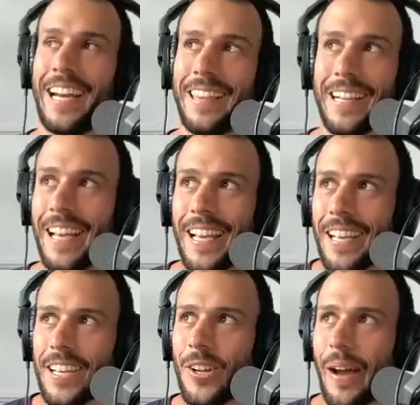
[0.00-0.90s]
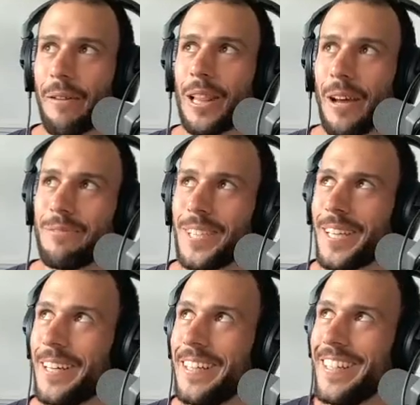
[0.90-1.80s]
And I think, I would love
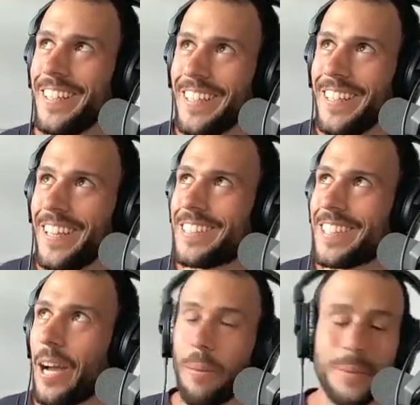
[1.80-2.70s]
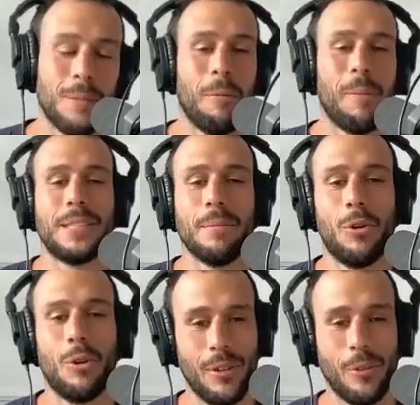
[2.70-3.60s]
to. It's like I hope someone makes a
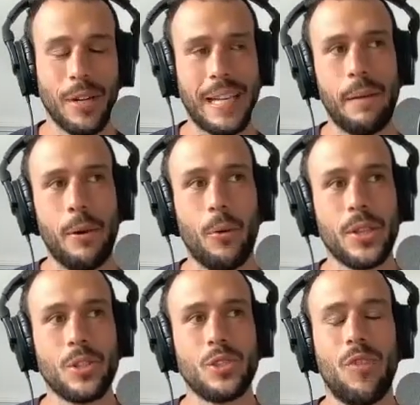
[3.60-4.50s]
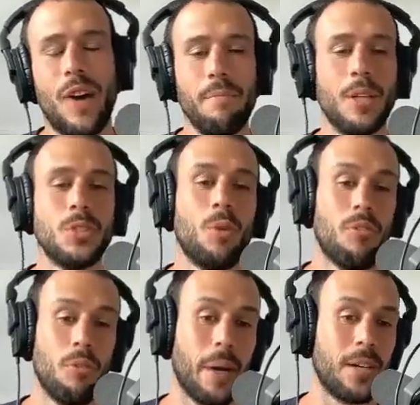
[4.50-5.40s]
movie one day about what those 5 months
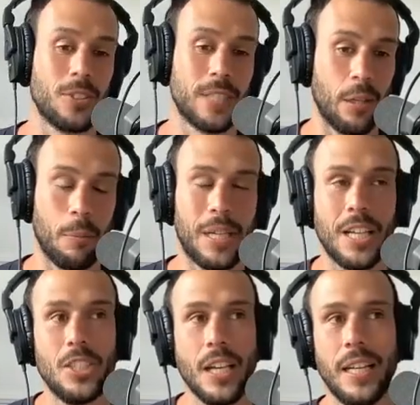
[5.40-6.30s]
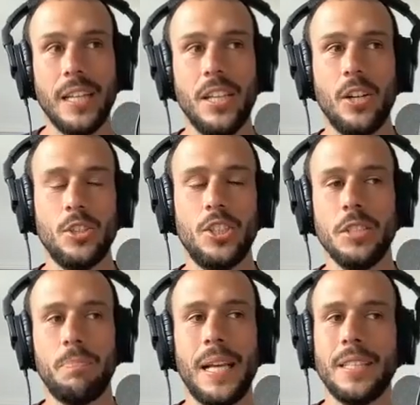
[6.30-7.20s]
were for Michael Saylor, because
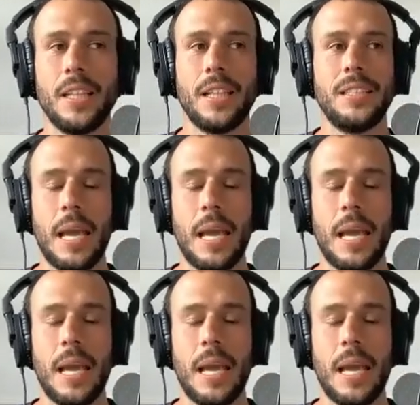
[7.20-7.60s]
just based on the